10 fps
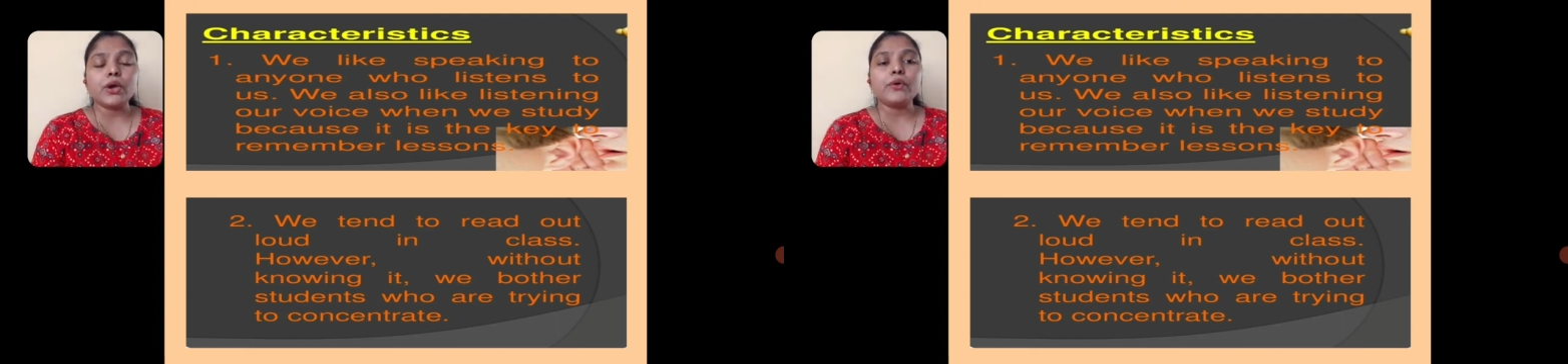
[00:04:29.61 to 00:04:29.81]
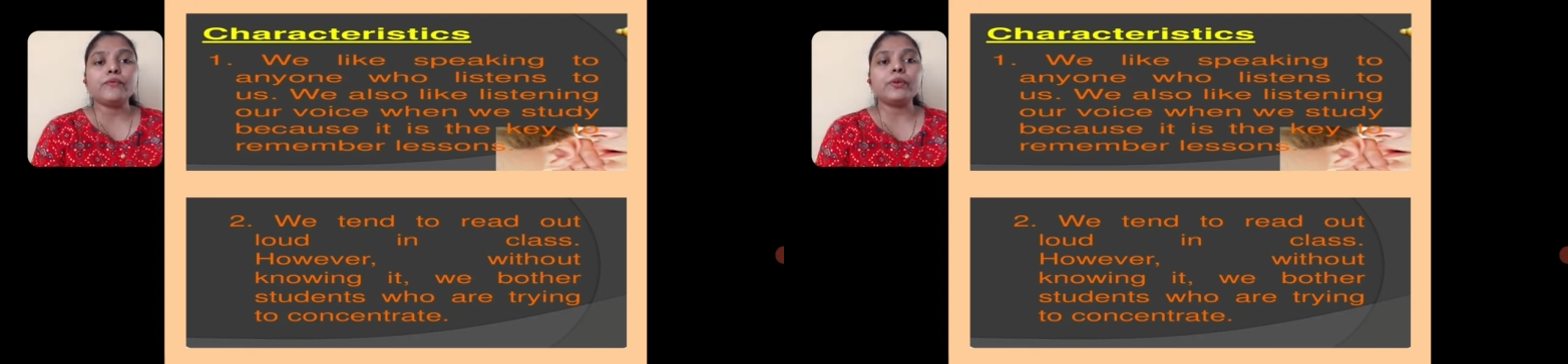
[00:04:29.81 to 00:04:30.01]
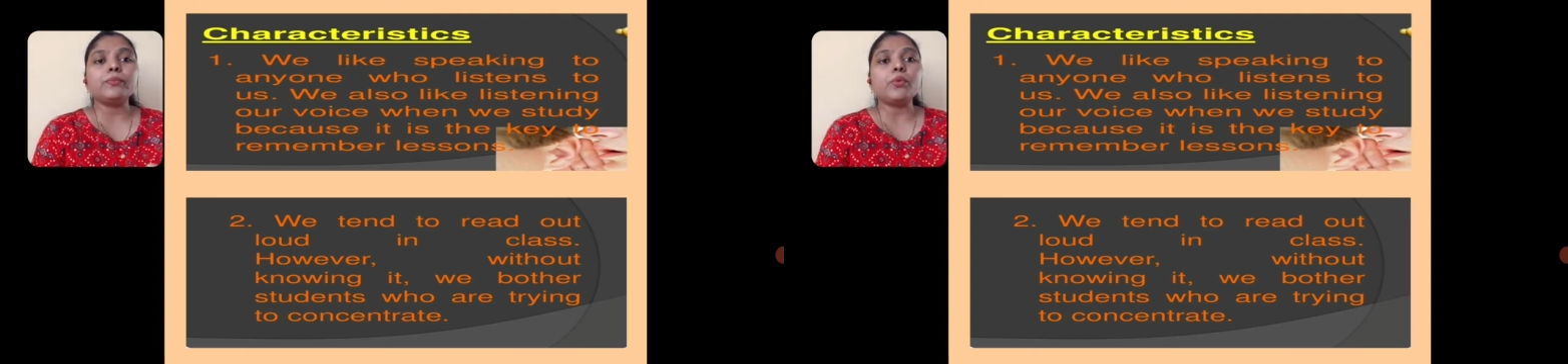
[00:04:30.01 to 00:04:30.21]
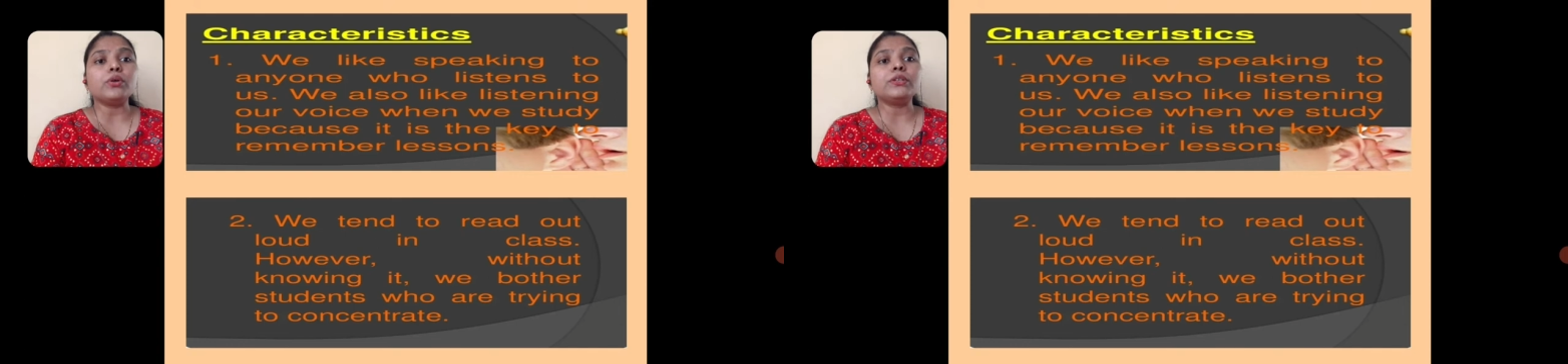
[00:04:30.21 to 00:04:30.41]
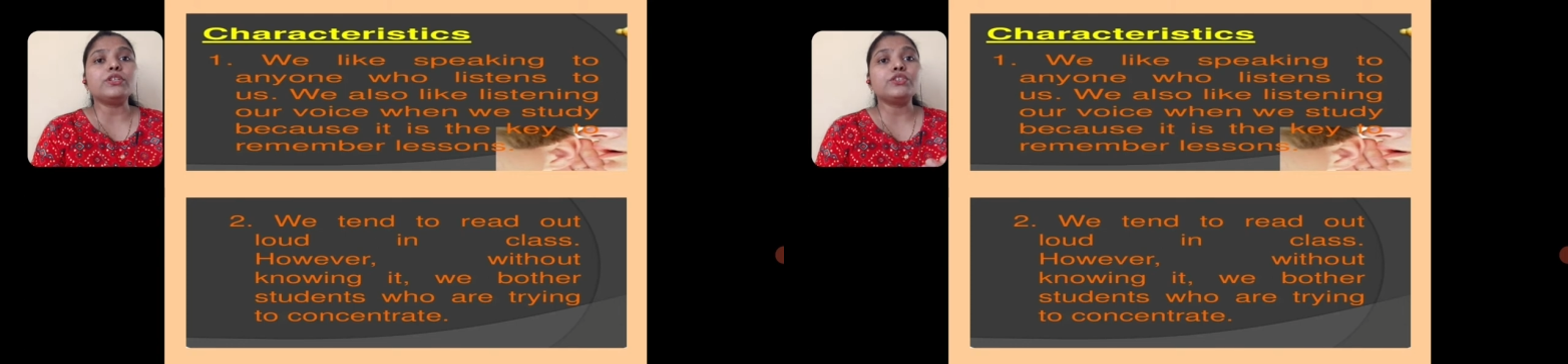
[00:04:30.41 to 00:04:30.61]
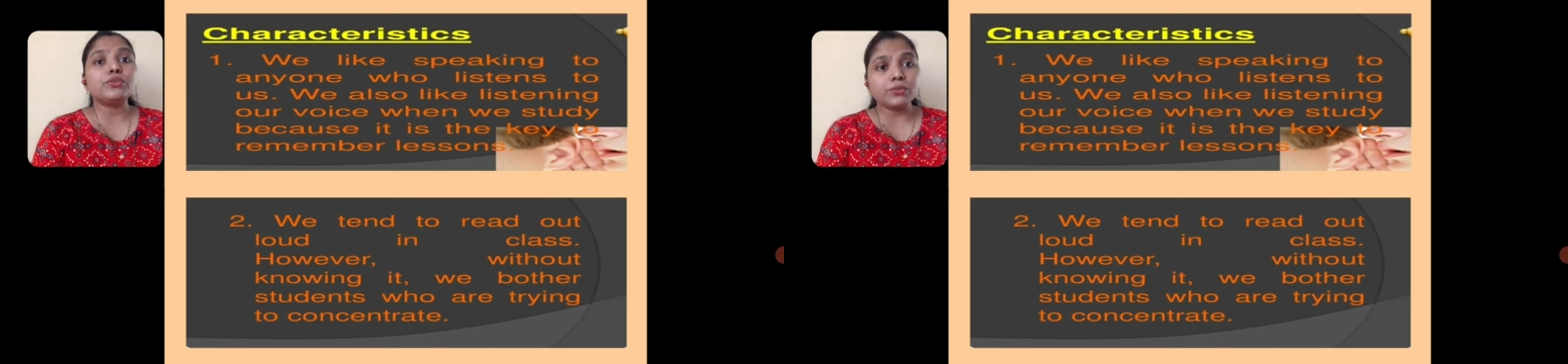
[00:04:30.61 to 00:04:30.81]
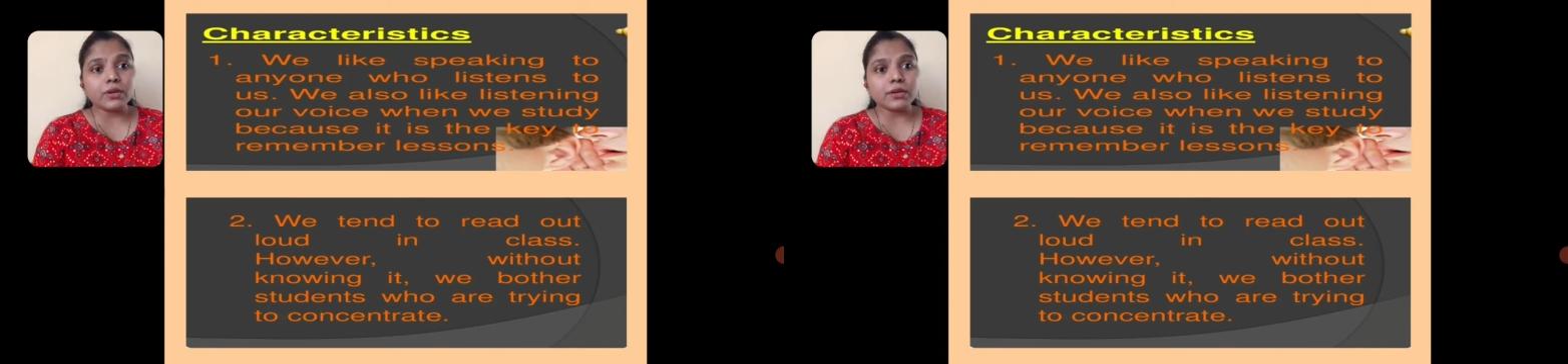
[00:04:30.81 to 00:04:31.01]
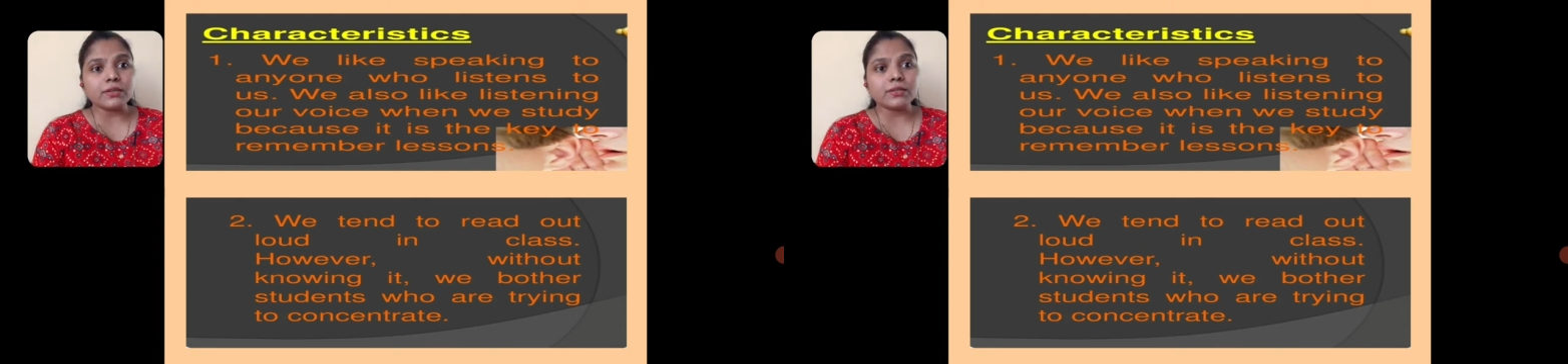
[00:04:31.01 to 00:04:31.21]
we bother
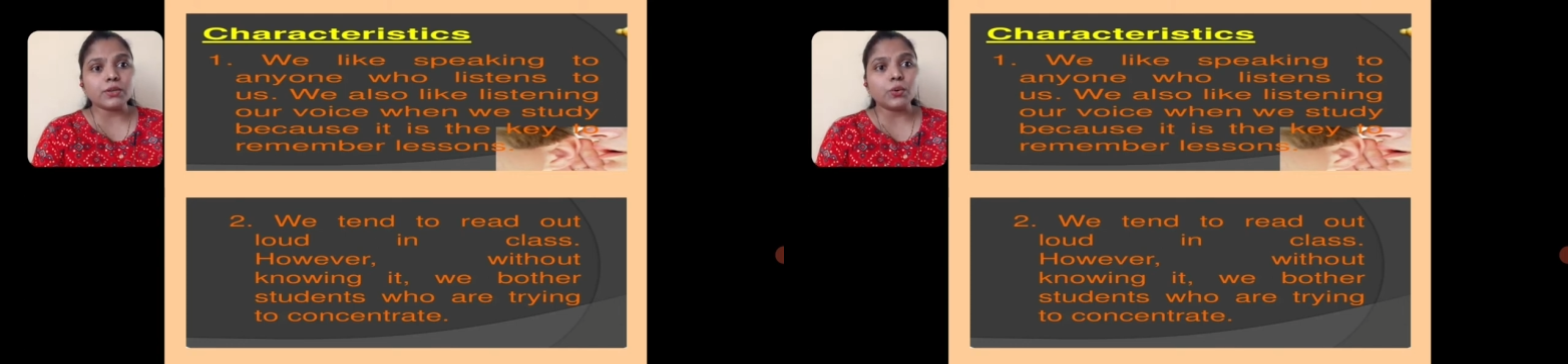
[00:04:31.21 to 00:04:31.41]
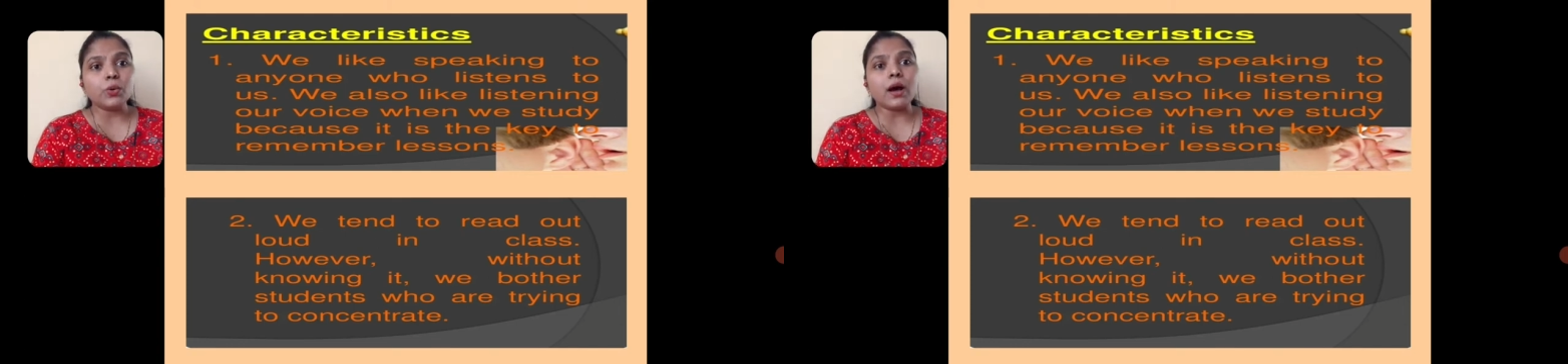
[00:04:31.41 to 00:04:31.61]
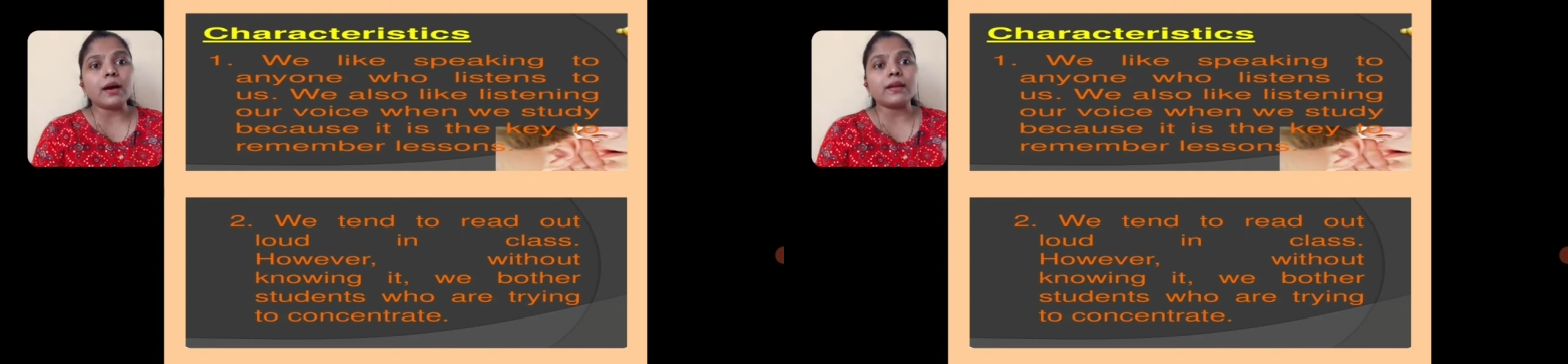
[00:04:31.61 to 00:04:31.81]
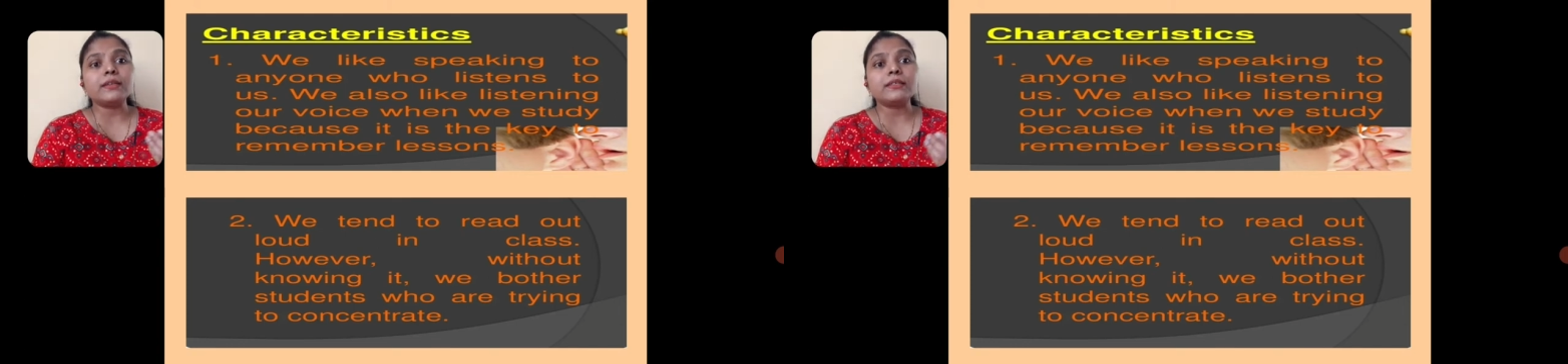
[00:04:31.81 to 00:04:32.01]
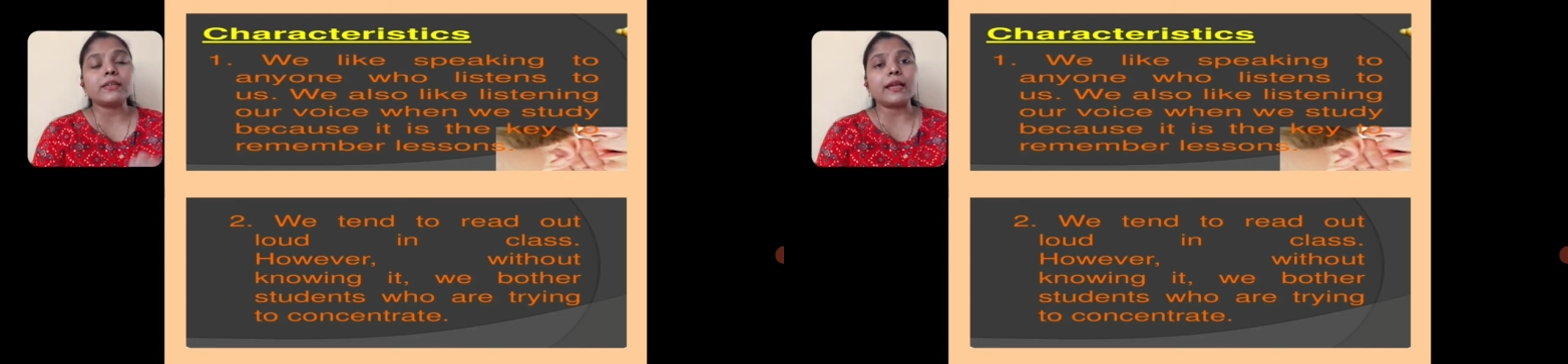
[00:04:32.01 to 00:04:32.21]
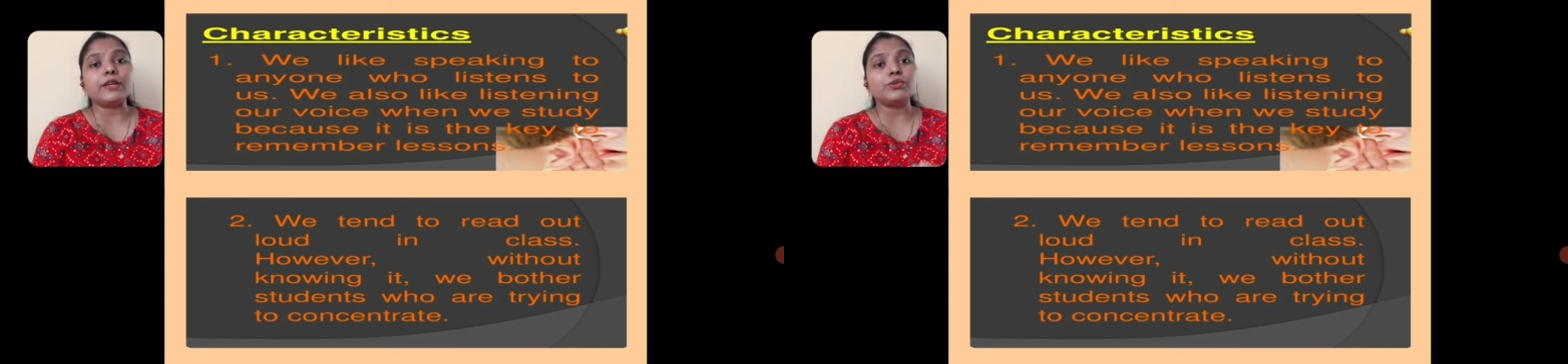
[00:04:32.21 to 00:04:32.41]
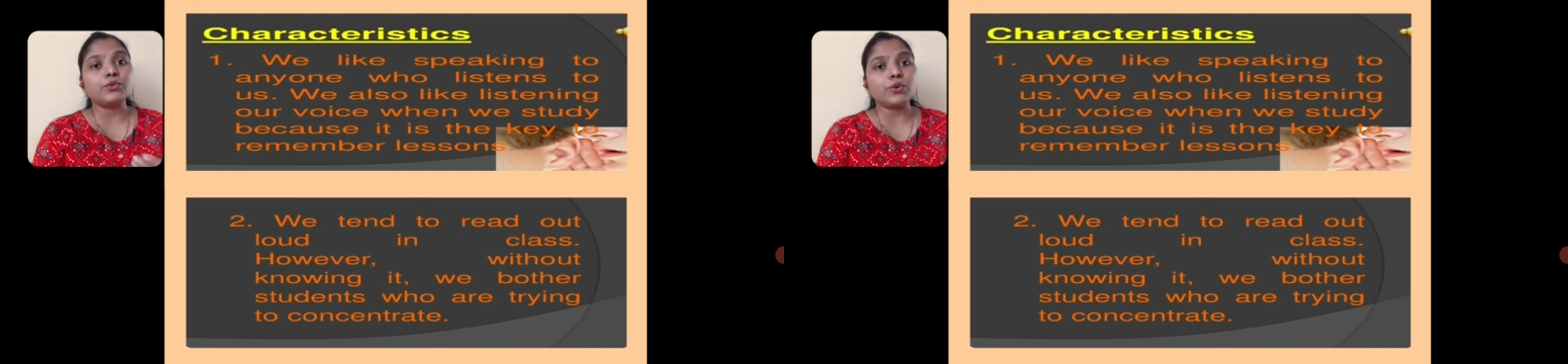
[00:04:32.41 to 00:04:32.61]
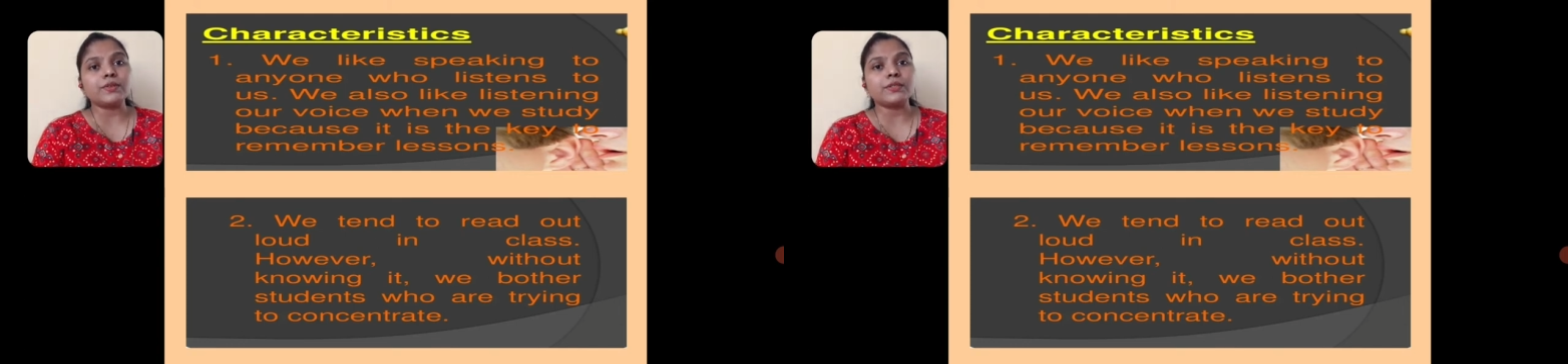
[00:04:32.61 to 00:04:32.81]
students who are trying to
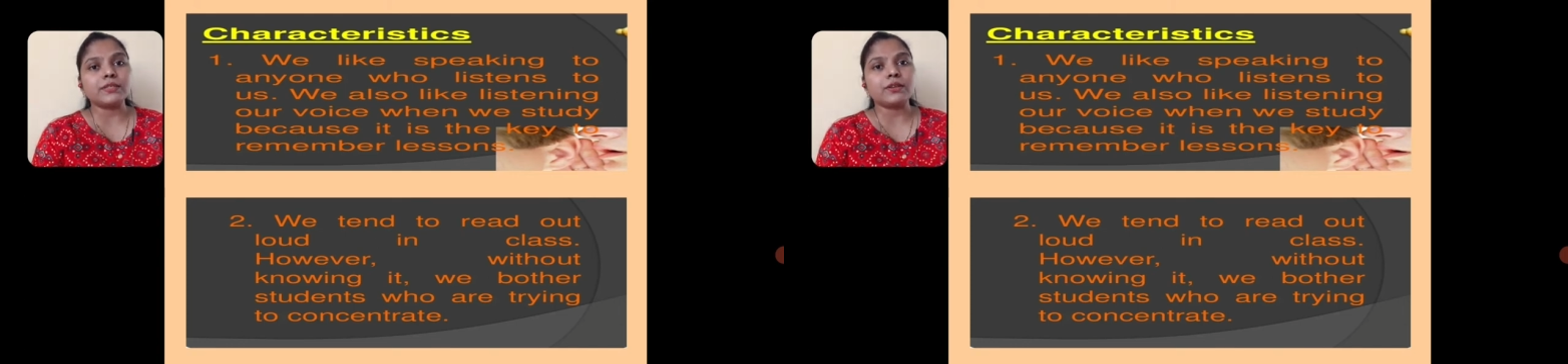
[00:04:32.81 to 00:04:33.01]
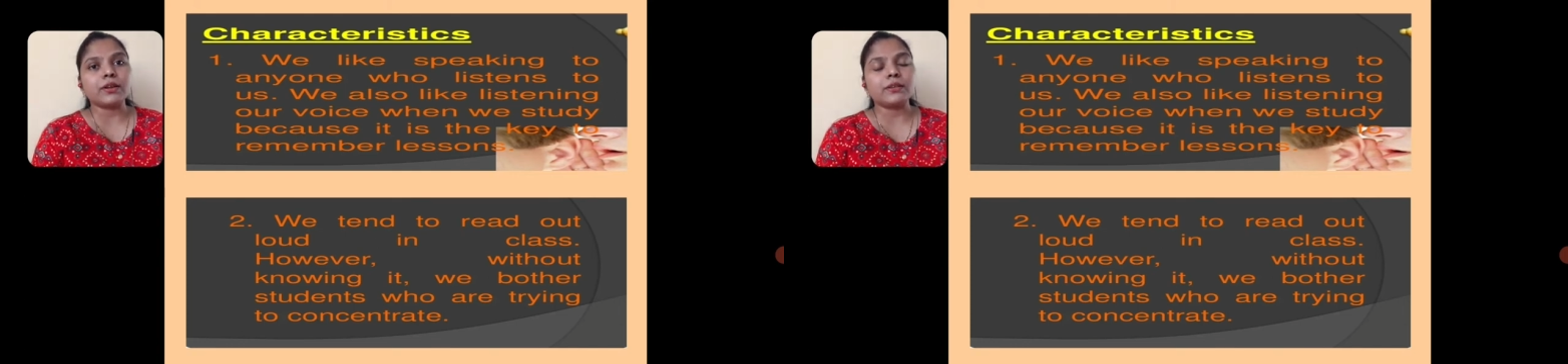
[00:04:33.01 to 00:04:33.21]
concentrate.